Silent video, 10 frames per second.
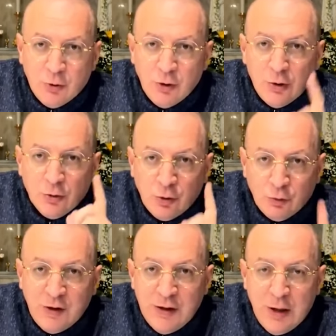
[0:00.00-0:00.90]

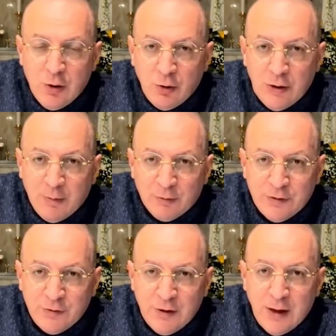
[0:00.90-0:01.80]
Jump into this raft
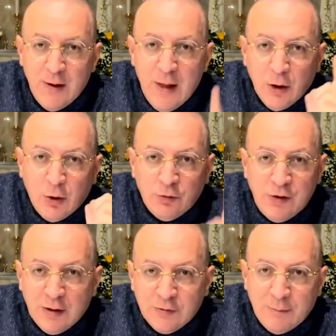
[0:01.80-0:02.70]
with Don
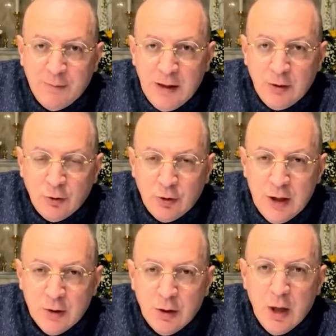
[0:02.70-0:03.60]
Minutella,
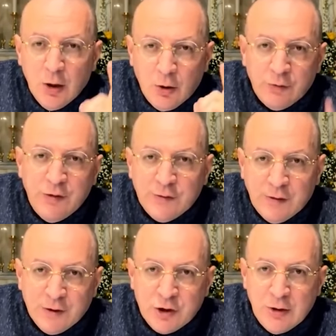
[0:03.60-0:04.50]
because there are no
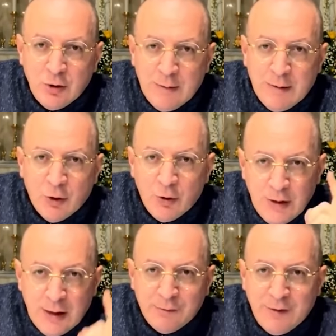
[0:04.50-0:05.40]
other alternatives.
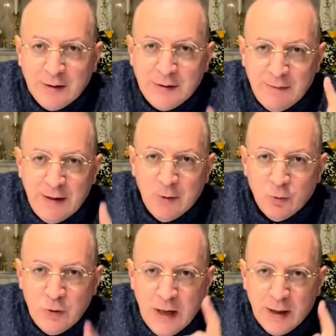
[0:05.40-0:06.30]

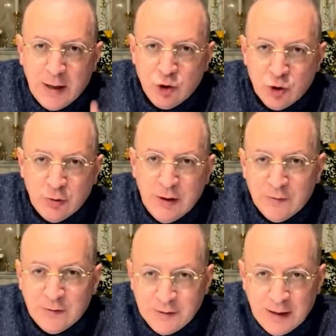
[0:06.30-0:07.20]
Benedict
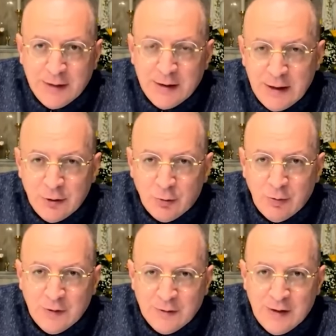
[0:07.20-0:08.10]
XVI was the Pope.